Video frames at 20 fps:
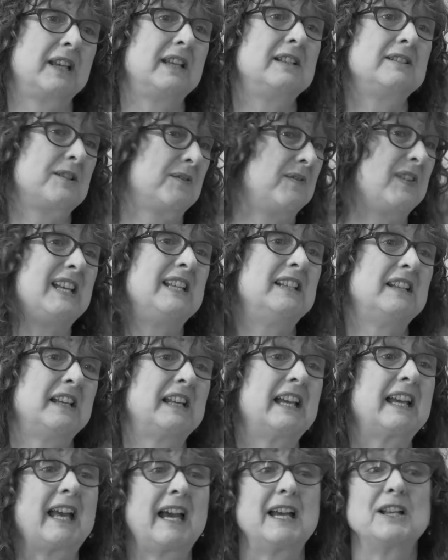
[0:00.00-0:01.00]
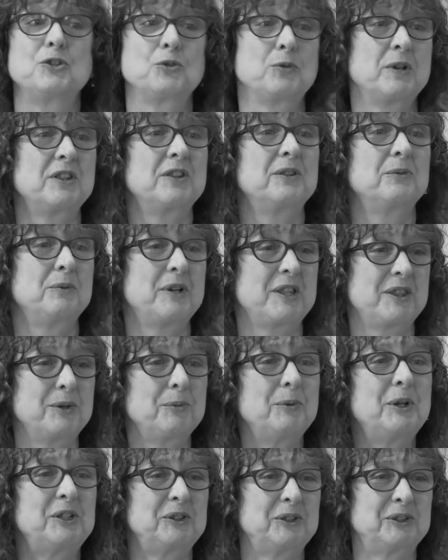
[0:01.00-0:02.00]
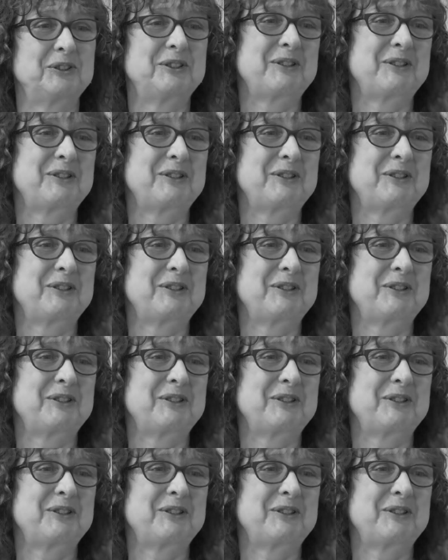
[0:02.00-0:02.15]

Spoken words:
intervene and engage with the world.